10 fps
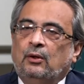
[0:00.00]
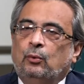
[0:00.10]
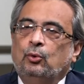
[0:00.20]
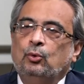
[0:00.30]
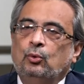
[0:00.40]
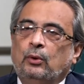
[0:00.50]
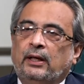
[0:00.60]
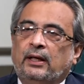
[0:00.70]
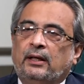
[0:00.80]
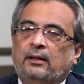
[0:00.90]
who,
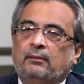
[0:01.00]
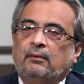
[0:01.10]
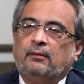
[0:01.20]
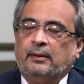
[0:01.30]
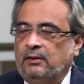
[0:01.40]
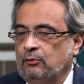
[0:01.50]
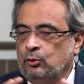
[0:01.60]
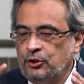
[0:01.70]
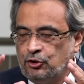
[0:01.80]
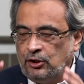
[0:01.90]

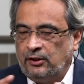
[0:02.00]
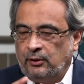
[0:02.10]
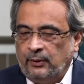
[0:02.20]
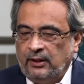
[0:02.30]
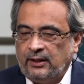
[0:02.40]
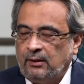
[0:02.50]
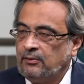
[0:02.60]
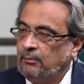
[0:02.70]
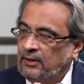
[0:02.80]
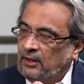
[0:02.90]
whose children, when they
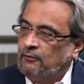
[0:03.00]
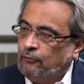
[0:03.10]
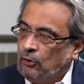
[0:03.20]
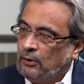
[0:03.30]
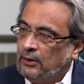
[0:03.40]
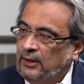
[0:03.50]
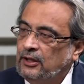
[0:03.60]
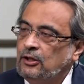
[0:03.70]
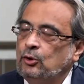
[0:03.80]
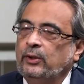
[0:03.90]
commit any fault,
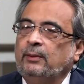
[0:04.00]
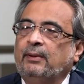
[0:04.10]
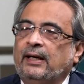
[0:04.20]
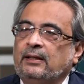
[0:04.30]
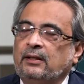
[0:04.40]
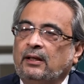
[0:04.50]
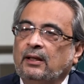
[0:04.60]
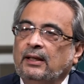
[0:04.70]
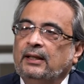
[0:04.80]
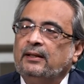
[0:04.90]
do any bad thing,
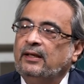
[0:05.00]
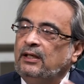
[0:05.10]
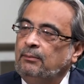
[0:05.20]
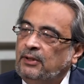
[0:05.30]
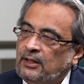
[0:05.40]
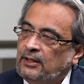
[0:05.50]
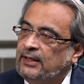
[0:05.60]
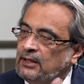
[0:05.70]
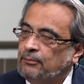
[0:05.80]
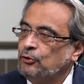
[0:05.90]
they immediately
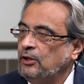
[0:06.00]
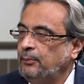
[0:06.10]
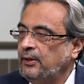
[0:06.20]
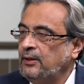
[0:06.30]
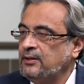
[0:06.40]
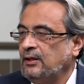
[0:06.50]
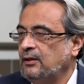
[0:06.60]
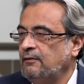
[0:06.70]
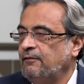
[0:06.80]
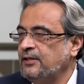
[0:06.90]
come to their parents and
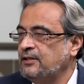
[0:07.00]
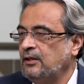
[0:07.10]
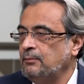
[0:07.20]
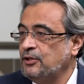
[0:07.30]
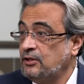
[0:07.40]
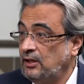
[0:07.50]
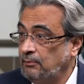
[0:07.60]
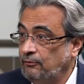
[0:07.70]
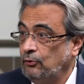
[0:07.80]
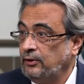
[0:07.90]
confess their mistake
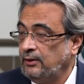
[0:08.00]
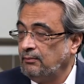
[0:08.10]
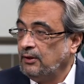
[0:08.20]
before them,